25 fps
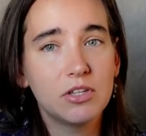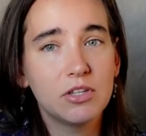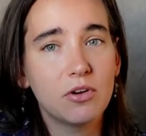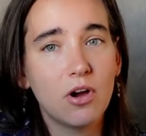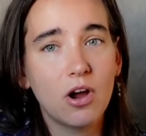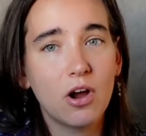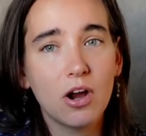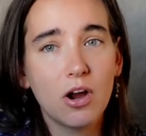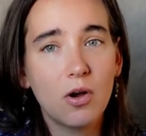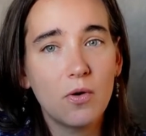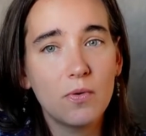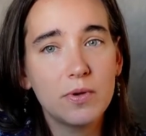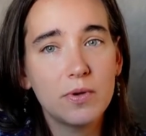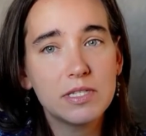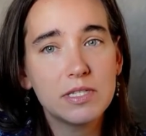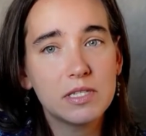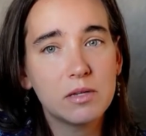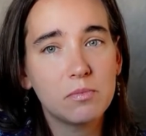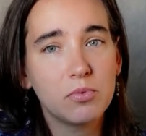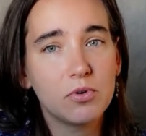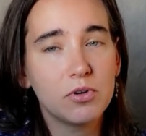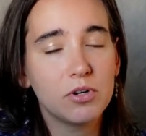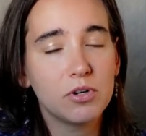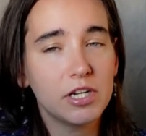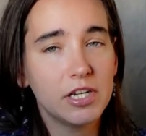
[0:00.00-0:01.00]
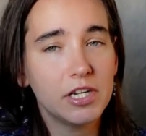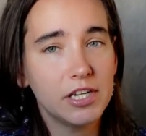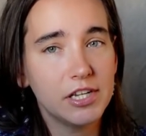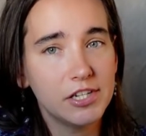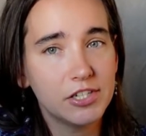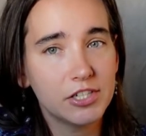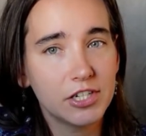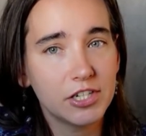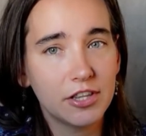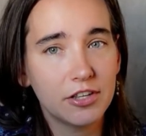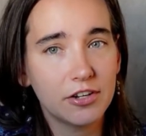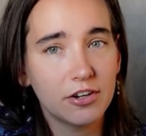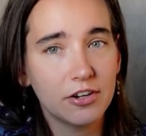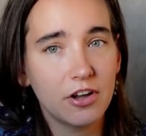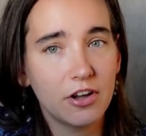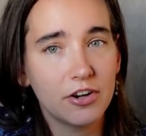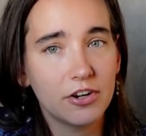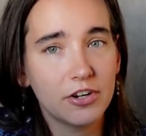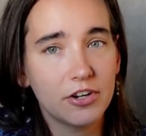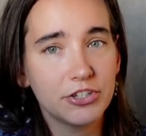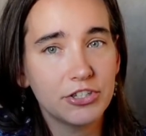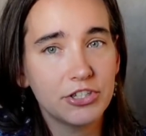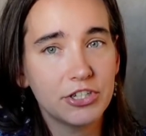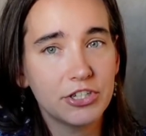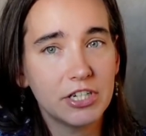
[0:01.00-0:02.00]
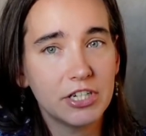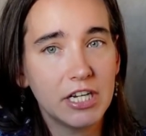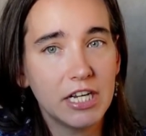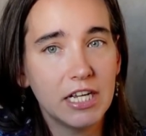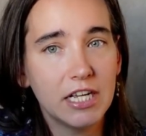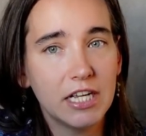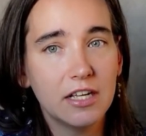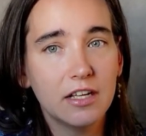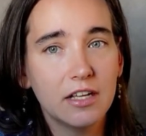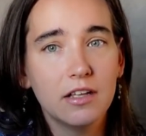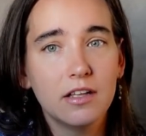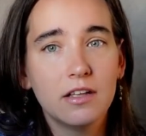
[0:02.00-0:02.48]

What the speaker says: are always supporting each other on our journey.